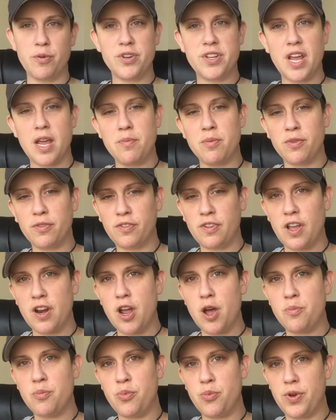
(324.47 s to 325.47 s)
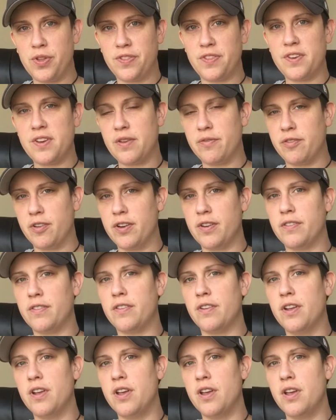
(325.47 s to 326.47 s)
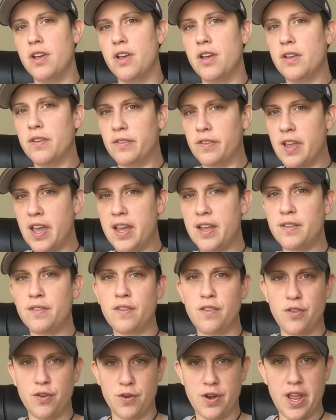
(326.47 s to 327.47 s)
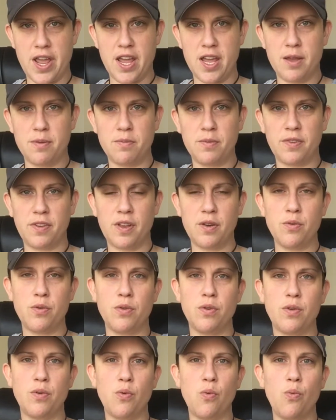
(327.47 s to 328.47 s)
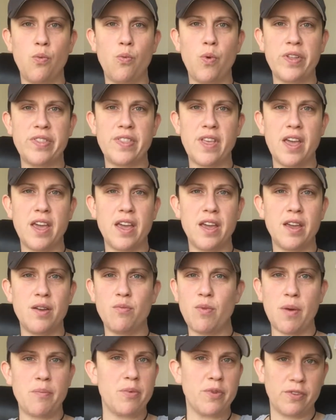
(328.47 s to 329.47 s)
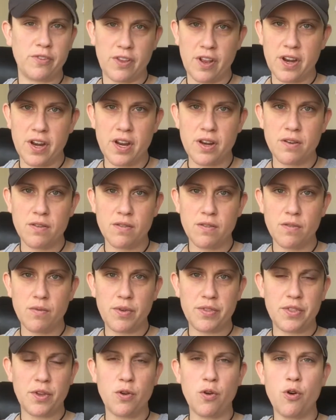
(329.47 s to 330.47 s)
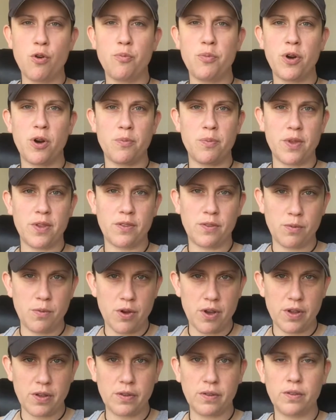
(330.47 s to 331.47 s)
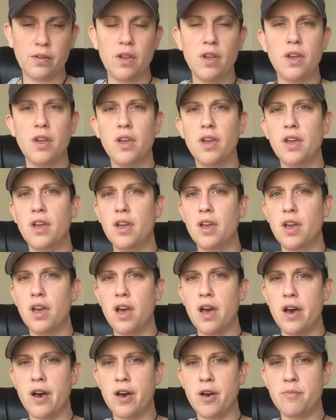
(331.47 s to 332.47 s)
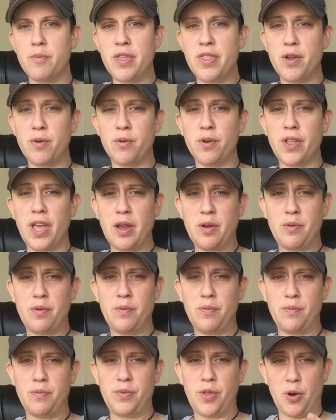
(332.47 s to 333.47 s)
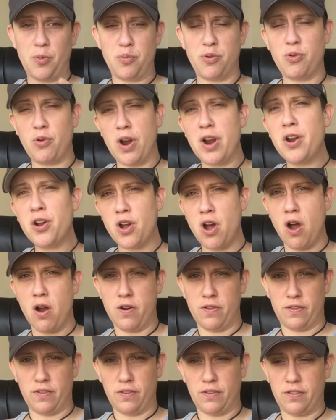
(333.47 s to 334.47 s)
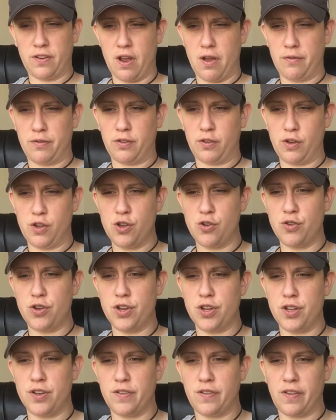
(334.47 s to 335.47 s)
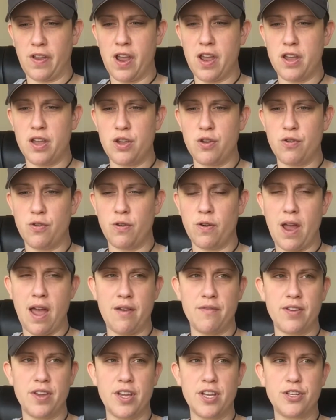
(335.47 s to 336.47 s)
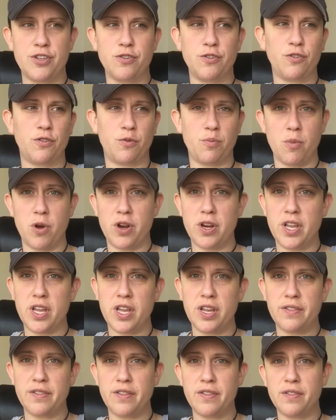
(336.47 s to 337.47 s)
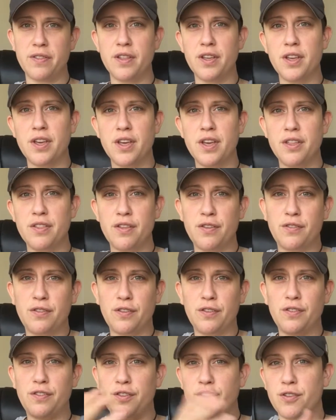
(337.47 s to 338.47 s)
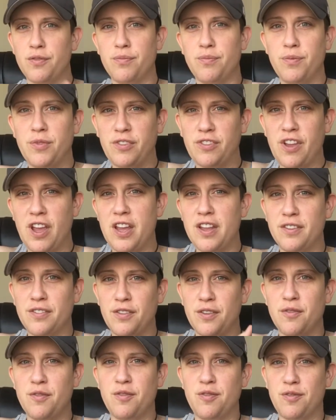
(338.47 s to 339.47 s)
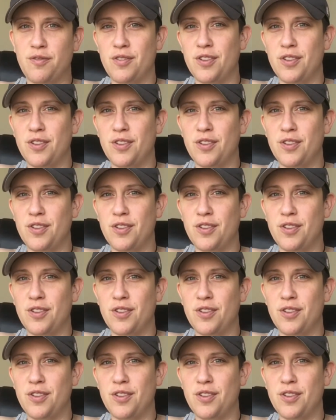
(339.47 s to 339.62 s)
were tables set up with the different saints and their names and what they represented, what their whole purpose was. And there were like their prayer cards and stuff. So you could say you're having issues with money, and then this is the saint of,